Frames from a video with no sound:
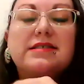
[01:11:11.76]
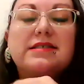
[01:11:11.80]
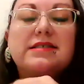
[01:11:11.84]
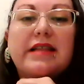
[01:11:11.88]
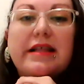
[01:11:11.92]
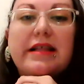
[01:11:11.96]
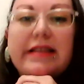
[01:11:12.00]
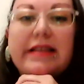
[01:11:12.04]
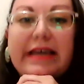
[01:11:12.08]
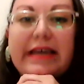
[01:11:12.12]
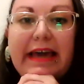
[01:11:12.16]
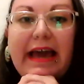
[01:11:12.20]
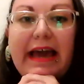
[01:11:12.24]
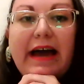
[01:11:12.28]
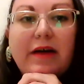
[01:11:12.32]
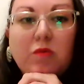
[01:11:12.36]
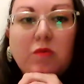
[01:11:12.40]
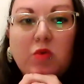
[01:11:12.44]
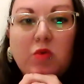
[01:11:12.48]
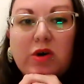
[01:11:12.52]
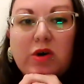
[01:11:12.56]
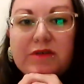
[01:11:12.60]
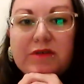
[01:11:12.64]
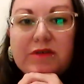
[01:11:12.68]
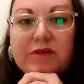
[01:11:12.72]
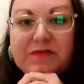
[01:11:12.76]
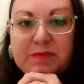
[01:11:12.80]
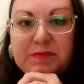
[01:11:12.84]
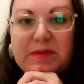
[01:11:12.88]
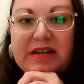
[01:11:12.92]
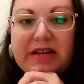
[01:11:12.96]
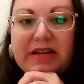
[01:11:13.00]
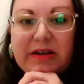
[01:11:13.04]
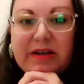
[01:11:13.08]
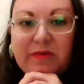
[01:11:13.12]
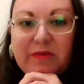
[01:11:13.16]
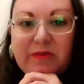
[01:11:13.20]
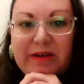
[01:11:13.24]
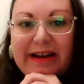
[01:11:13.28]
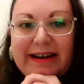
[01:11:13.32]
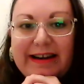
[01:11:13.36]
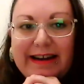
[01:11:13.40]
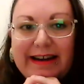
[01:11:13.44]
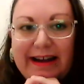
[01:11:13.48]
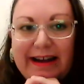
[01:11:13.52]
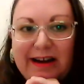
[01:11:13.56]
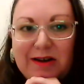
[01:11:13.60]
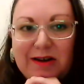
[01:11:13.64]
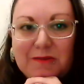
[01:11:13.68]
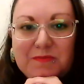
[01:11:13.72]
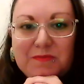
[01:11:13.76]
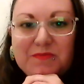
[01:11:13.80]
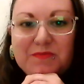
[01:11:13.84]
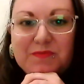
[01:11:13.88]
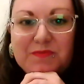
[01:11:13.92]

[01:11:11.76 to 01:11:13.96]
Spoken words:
Liliane Wolf speaking right now.